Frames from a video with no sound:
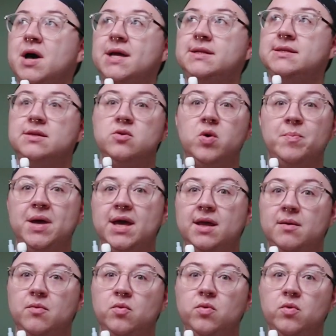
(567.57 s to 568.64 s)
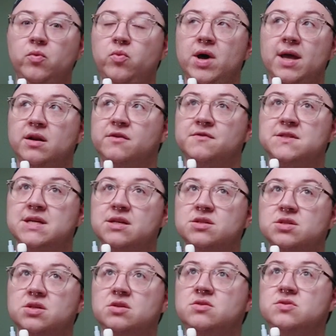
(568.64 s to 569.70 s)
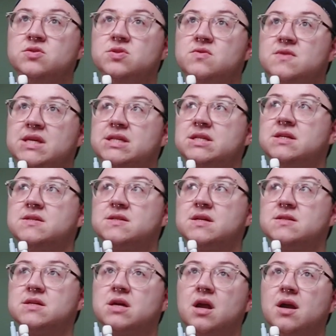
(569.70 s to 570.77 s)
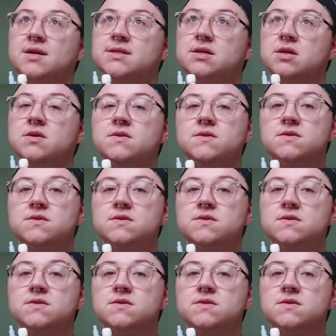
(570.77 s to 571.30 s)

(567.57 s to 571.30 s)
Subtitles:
I did not pay way enough attention to Thetis as a character.